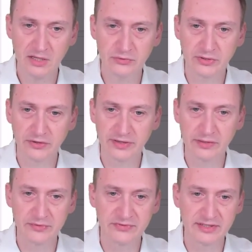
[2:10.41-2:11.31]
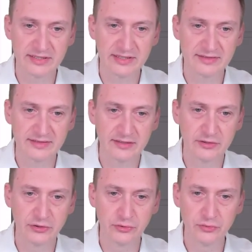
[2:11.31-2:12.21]
Let's go down here. We see it's
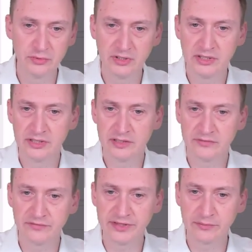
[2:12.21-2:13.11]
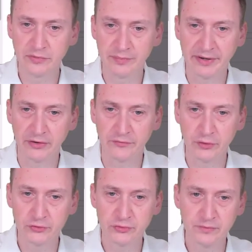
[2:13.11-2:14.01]
new VMware
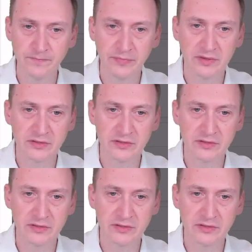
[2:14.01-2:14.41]
para-virtual.